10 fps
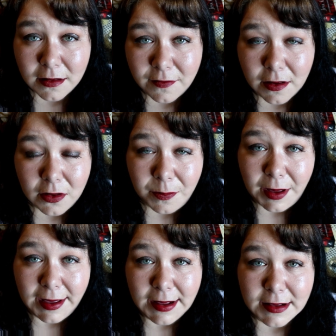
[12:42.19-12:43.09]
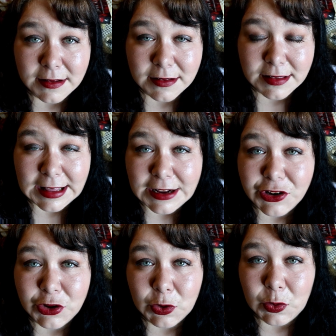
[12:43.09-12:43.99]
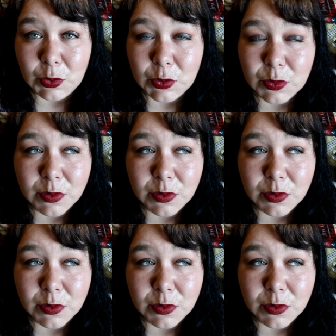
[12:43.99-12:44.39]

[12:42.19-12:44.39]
followed by like 3